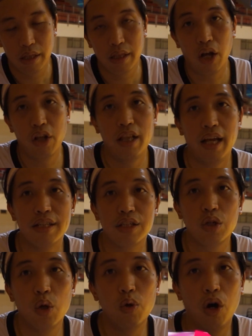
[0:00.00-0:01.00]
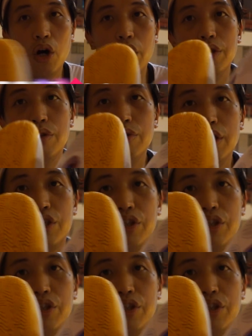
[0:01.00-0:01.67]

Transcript: Now let's go on to the